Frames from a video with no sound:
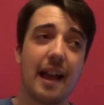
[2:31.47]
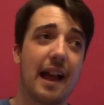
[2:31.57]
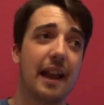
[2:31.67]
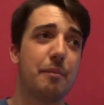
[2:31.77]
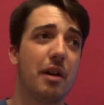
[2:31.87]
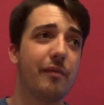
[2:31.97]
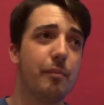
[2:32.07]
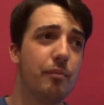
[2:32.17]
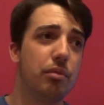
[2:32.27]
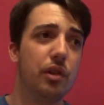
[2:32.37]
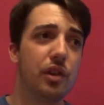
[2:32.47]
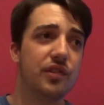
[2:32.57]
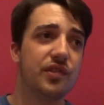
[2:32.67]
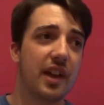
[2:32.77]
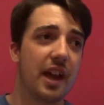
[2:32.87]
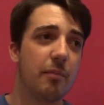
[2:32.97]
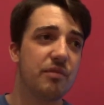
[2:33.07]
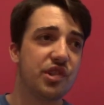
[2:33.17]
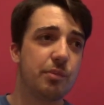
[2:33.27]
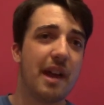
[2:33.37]
and my brother's
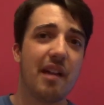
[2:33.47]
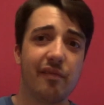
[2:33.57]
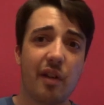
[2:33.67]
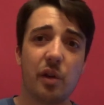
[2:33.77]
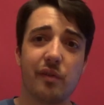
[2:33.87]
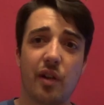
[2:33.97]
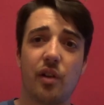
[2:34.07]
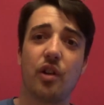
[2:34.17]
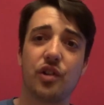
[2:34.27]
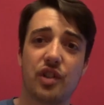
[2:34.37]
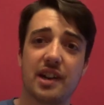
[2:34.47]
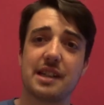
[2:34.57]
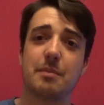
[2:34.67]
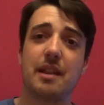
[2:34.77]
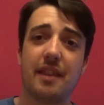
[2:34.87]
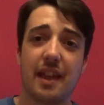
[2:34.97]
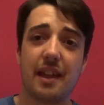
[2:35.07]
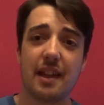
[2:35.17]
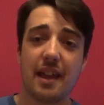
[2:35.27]
spare Vodafone contract SIM in there.